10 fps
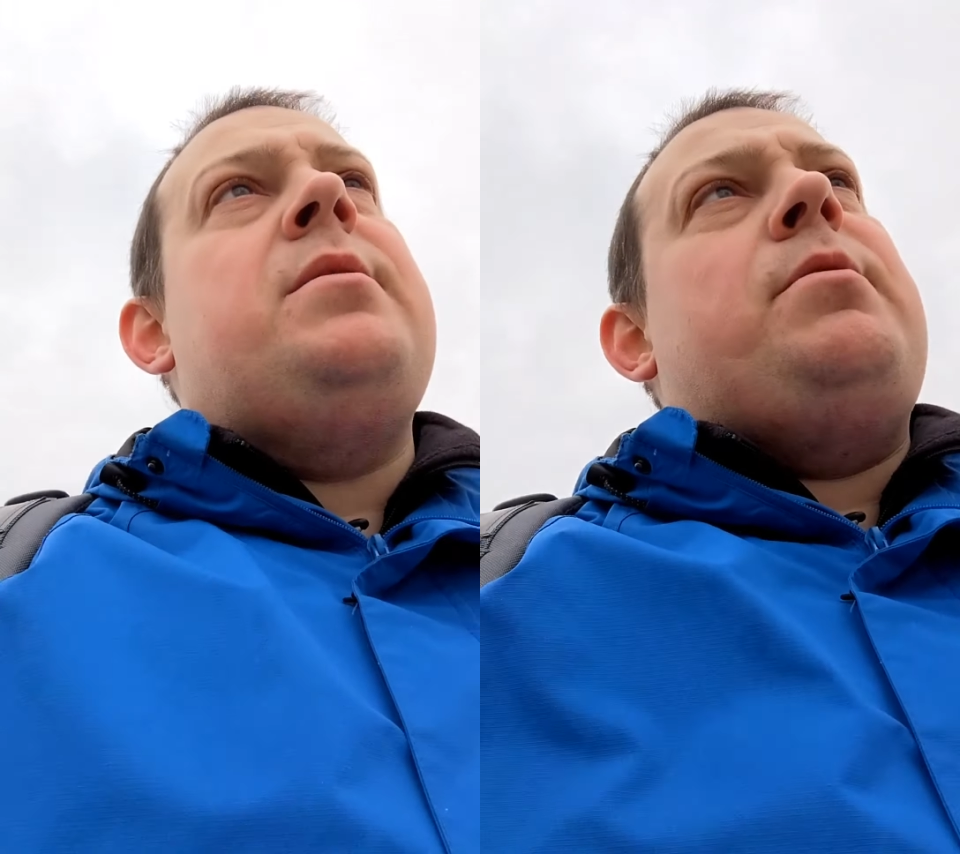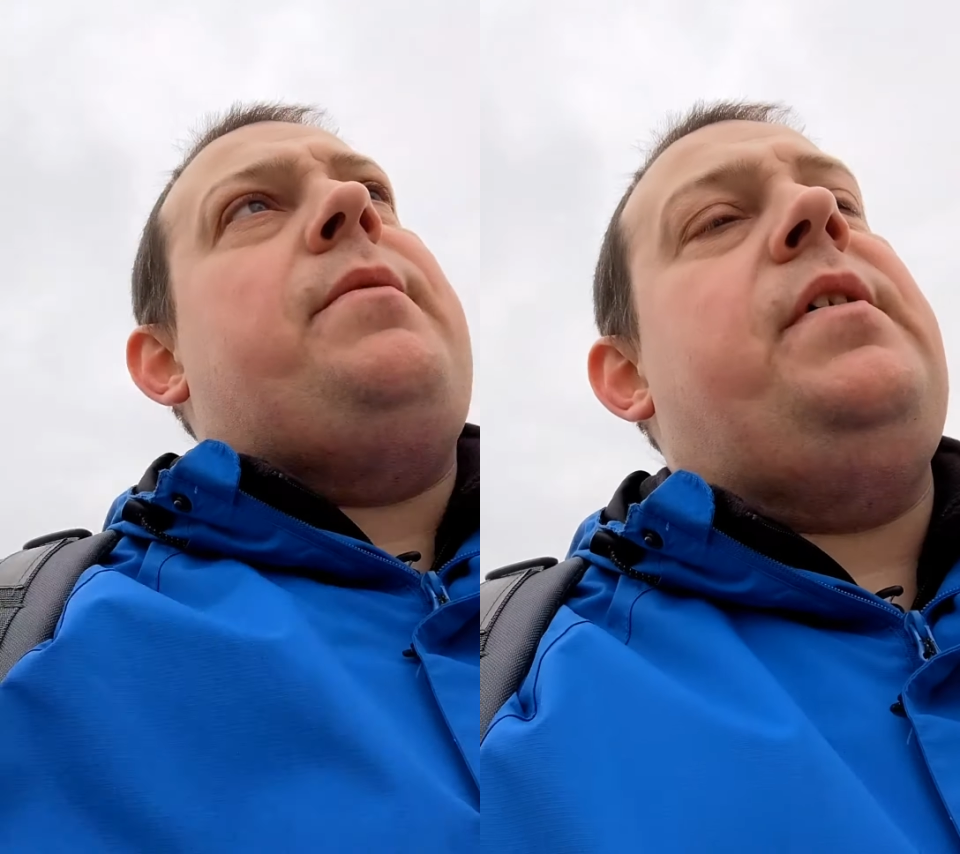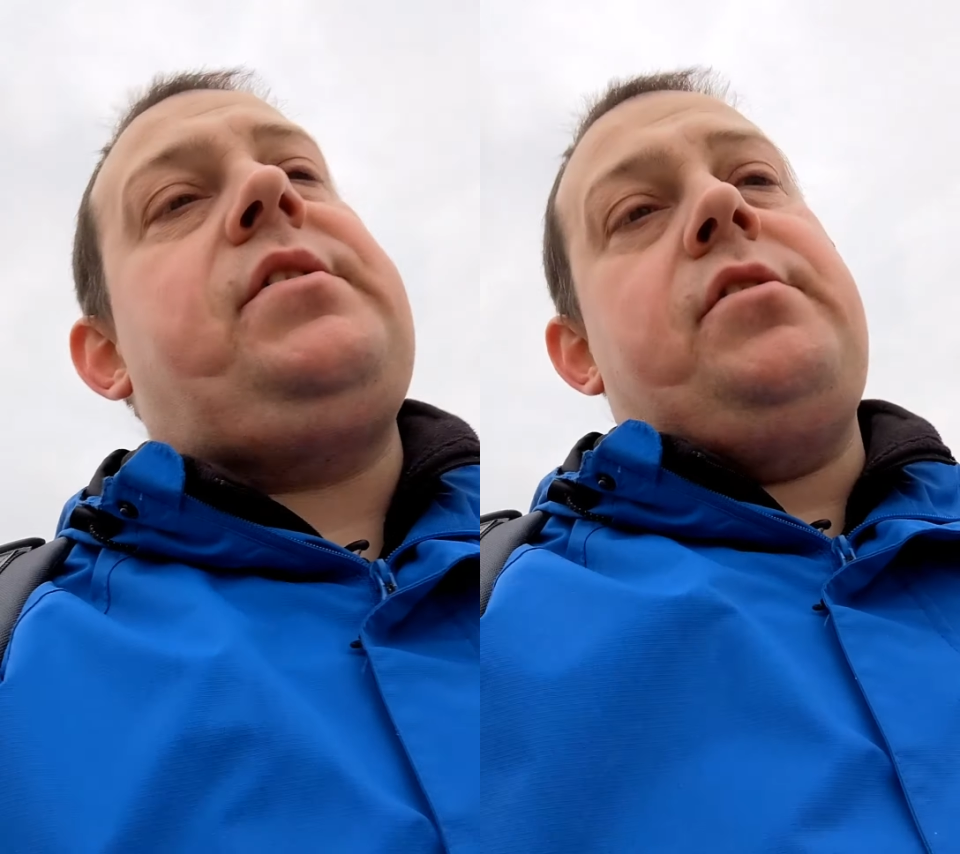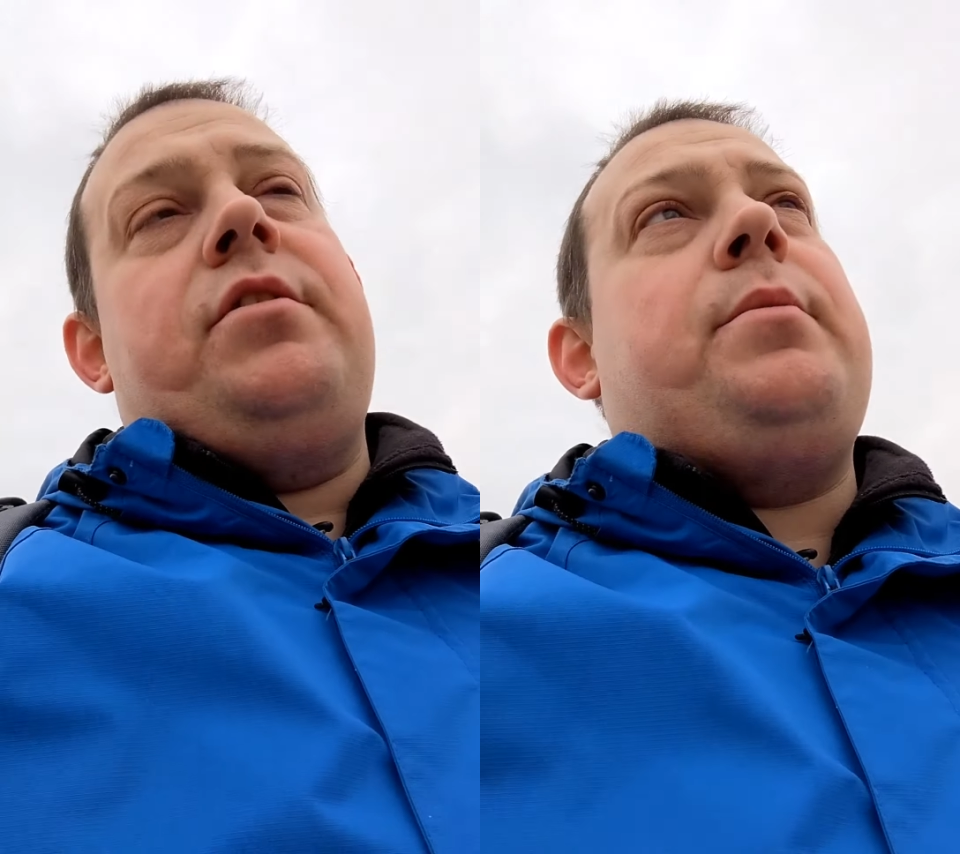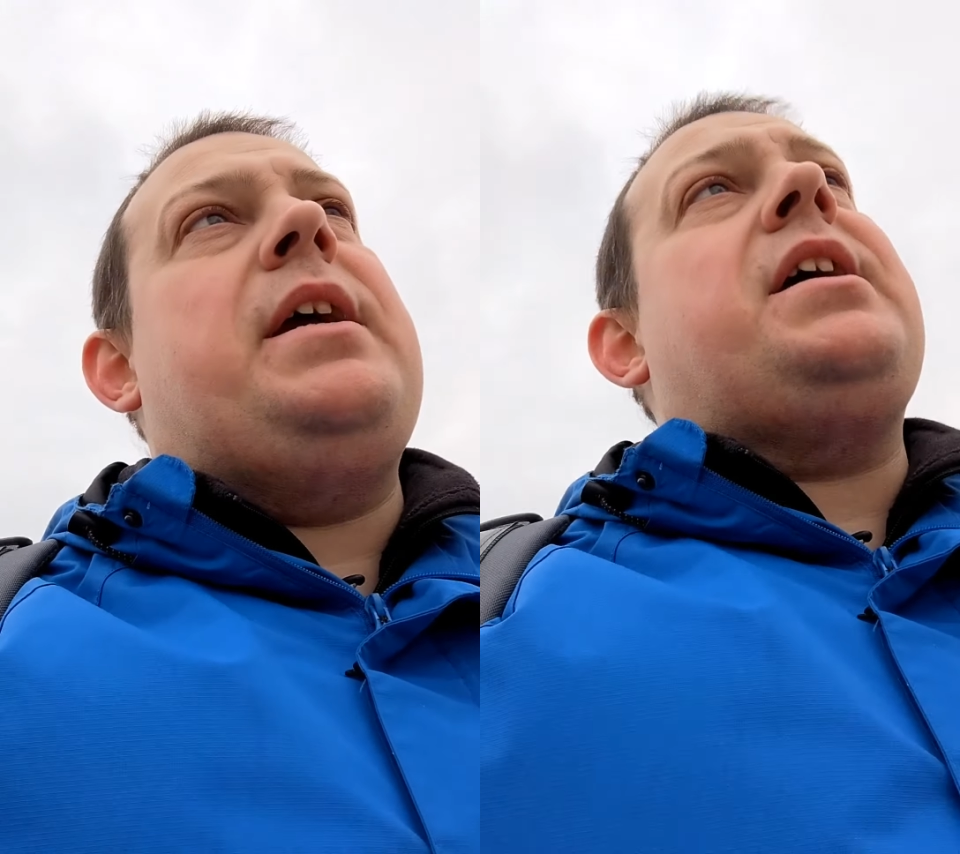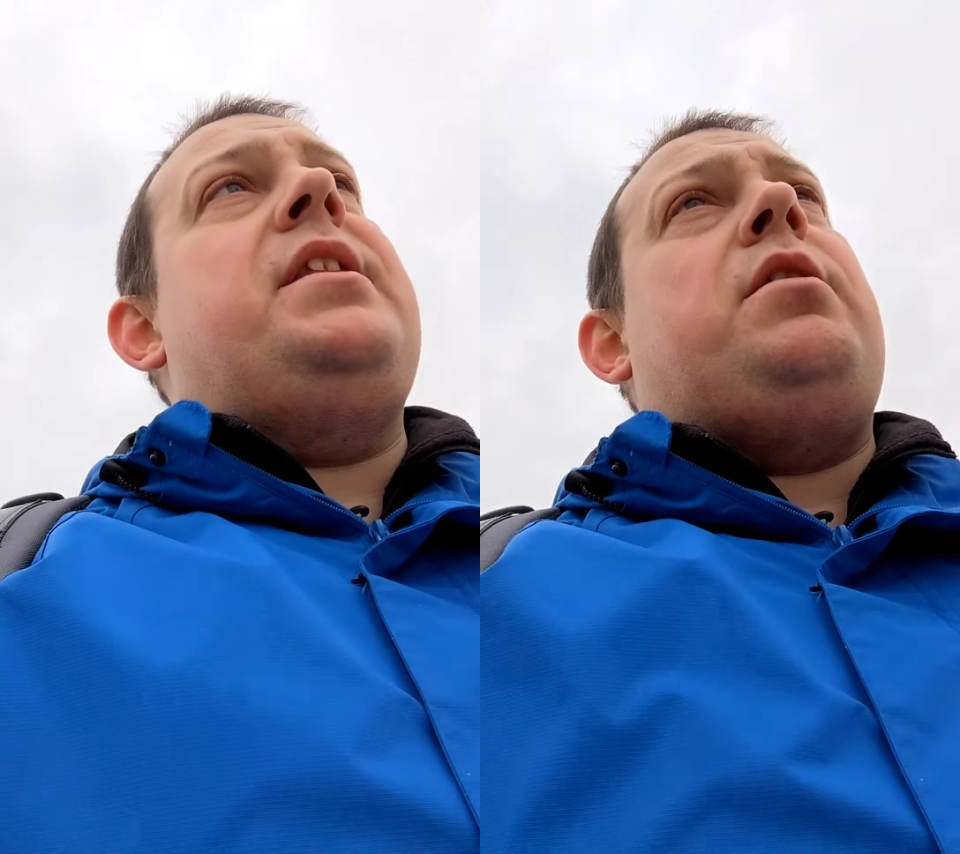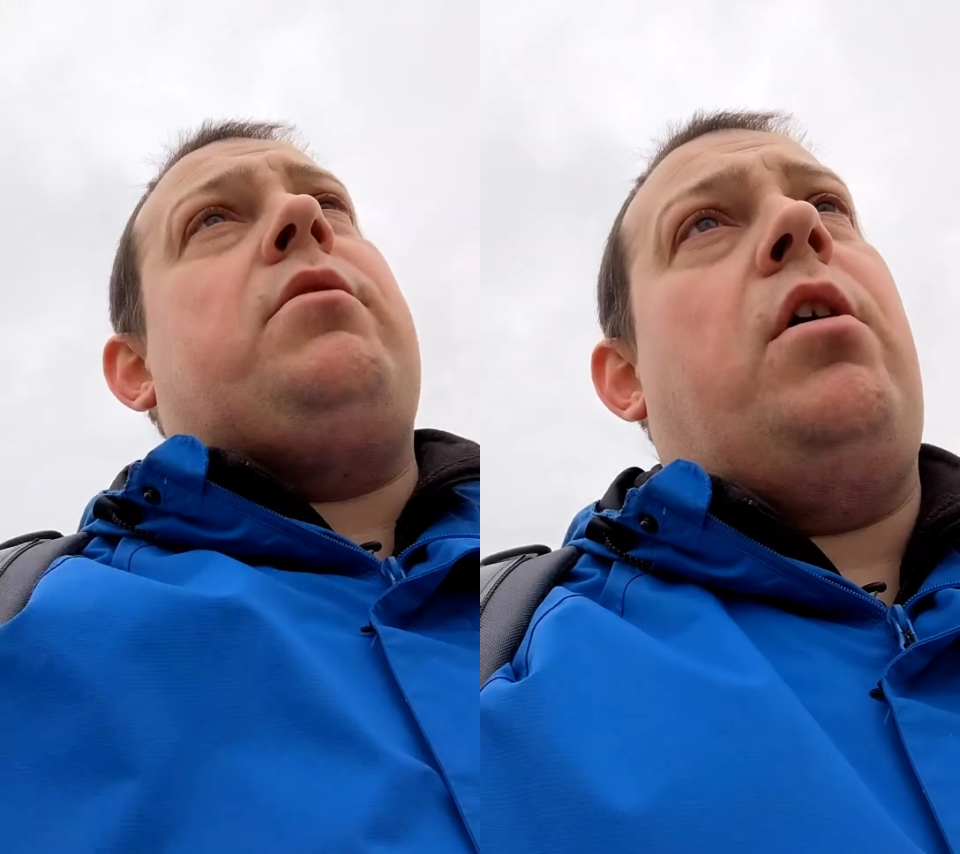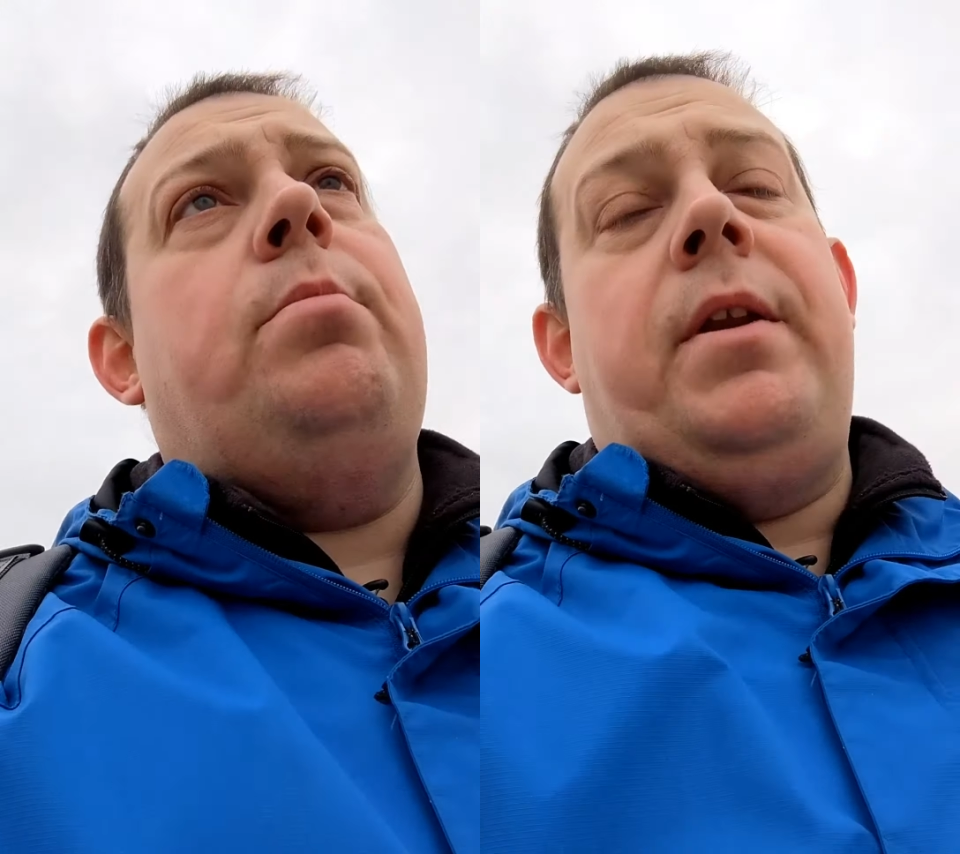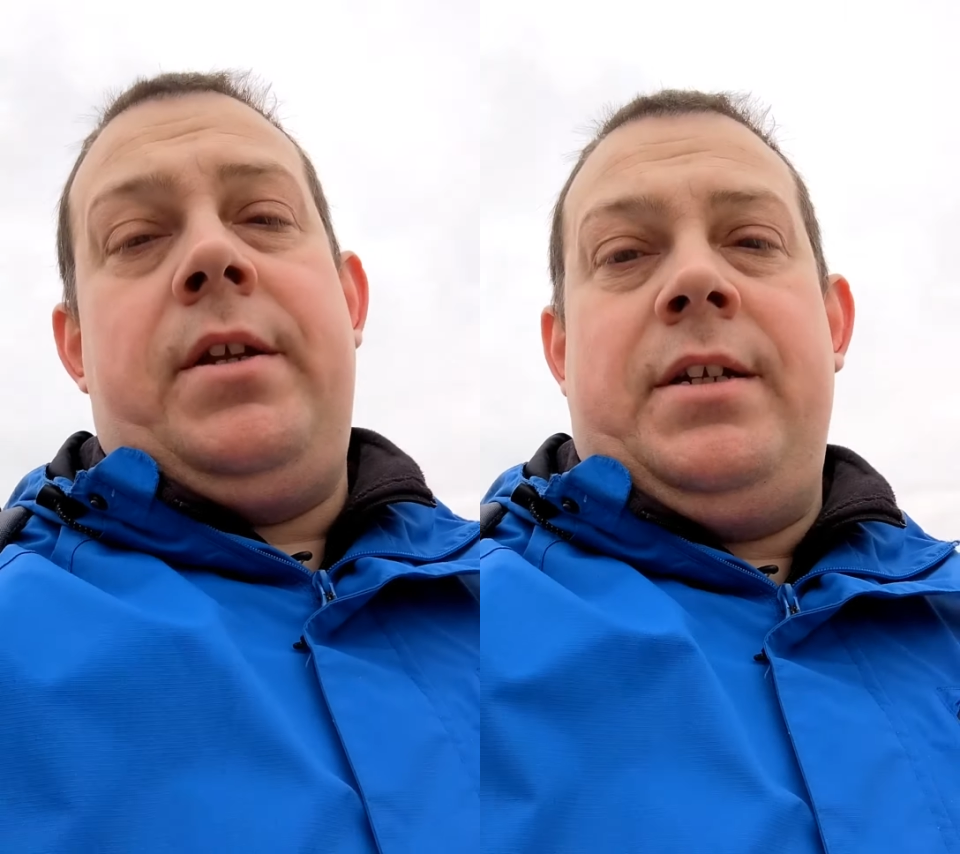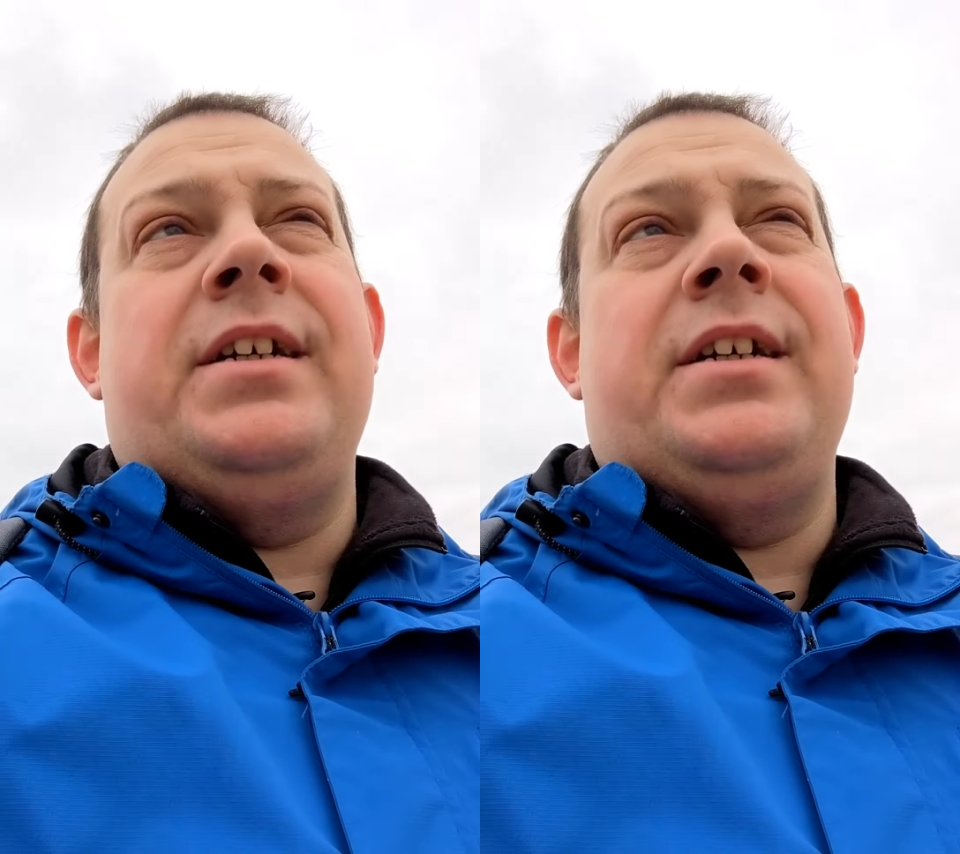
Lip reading: but if it's during the week and they are open,